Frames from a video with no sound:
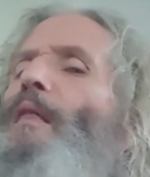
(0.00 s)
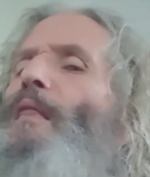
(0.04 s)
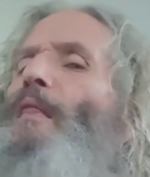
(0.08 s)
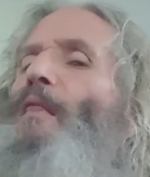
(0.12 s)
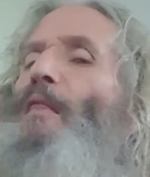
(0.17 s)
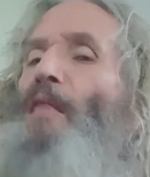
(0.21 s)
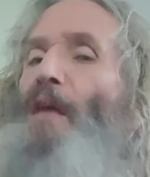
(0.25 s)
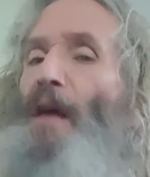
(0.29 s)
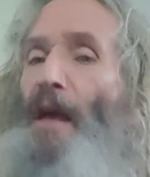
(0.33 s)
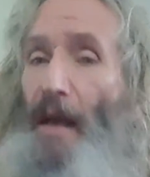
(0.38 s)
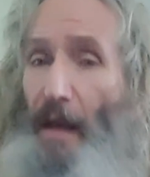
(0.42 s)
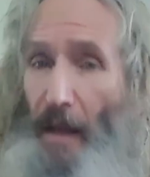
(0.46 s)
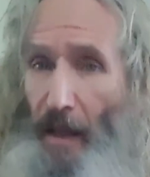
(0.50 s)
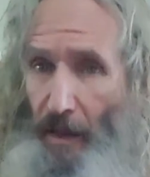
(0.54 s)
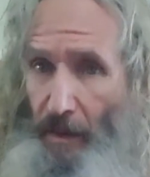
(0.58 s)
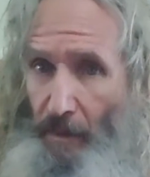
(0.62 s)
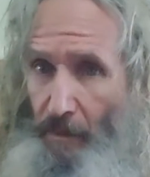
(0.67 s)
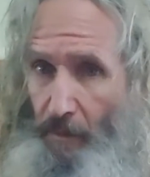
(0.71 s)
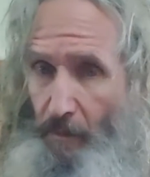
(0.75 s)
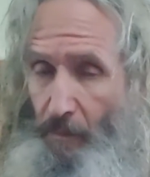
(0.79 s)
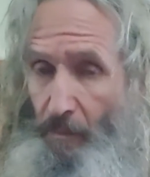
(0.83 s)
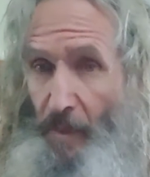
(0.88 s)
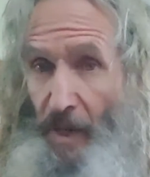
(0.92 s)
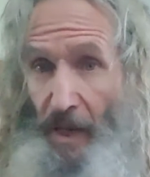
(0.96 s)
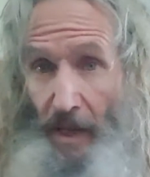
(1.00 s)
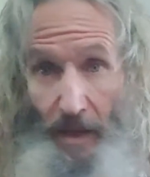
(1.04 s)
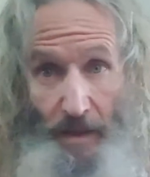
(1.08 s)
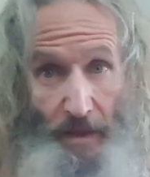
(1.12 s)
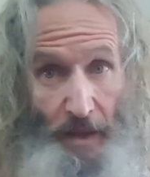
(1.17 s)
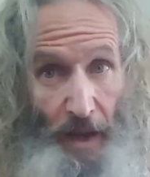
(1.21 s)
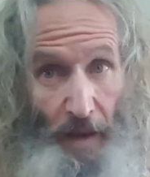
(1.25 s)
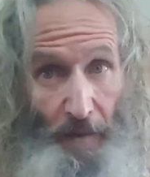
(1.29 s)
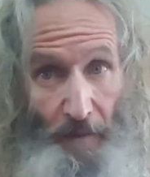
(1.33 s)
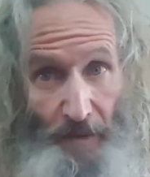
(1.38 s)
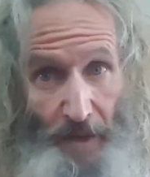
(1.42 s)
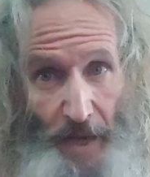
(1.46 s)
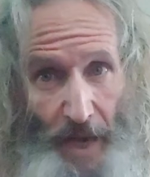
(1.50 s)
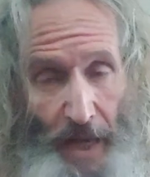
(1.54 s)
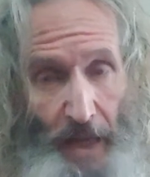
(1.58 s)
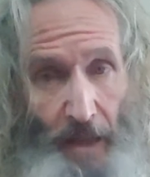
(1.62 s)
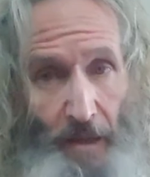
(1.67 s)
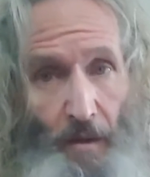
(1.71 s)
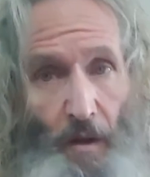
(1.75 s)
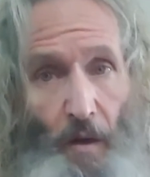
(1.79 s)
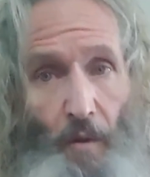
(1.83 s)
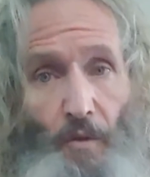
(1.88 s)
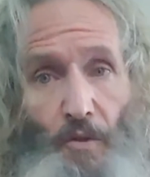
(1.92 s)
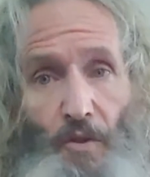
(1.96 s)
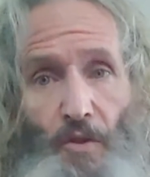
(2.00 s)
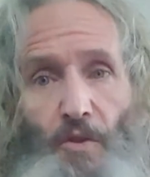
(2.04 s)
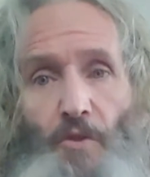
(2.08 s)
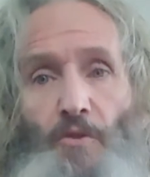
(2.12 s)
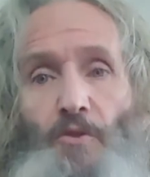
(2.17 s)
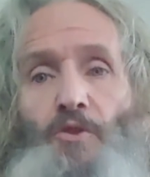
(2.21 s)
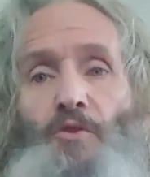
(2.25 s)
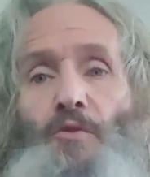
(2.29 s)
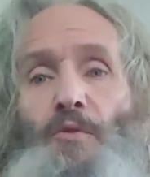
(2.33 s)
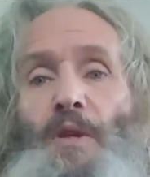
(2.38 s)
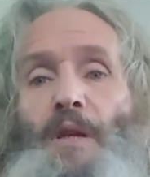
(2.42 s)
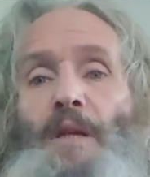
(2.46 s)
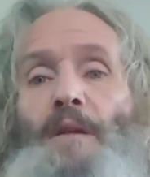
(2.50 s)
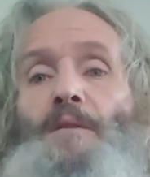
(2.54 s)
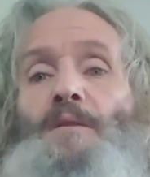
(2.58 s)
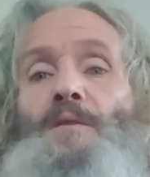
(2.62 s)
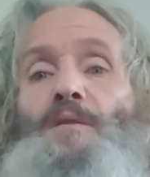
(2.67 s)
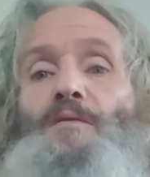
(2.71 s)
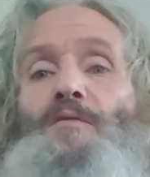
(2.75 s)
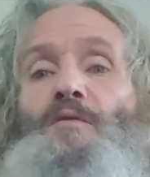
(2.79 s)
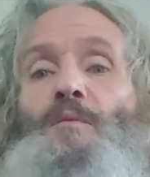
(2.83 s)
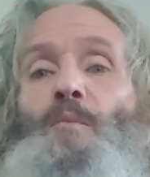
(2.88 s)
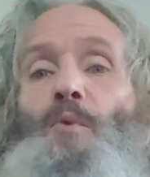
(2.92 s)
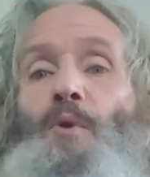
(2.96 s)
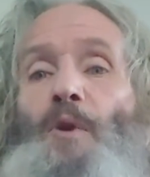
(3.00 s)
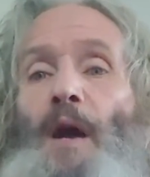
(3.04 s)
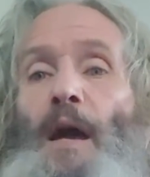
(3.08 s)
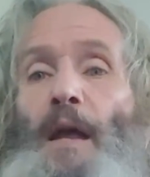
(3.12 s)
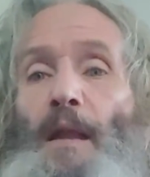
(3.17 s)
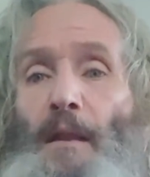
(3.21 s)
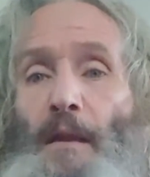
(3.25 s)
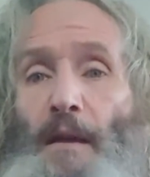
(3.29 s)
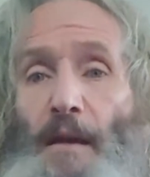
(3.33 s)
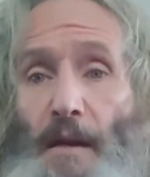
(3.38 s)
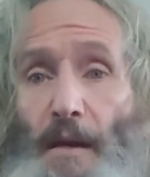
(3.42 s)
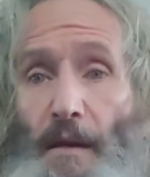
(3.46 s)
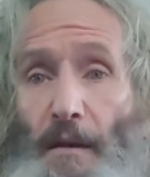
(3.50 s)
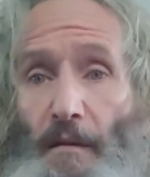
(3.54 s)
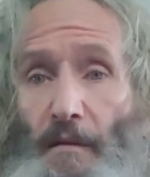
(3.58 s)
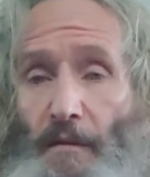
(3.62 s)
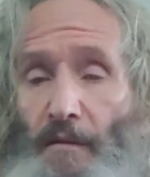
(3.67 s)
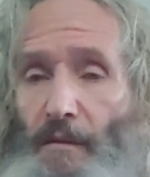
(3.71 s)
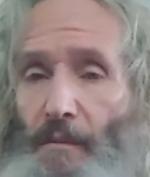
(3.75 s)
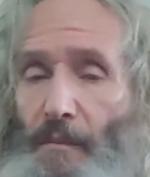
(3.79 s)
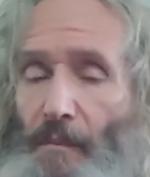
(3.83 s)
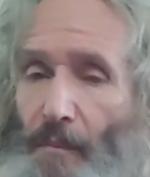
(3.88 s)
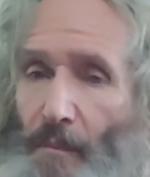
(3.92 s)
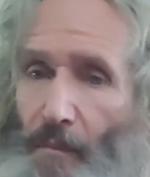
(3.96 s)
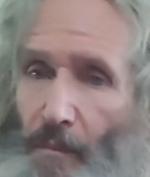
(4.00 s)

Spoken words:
Then, because I've taken all those nutrients from where I live,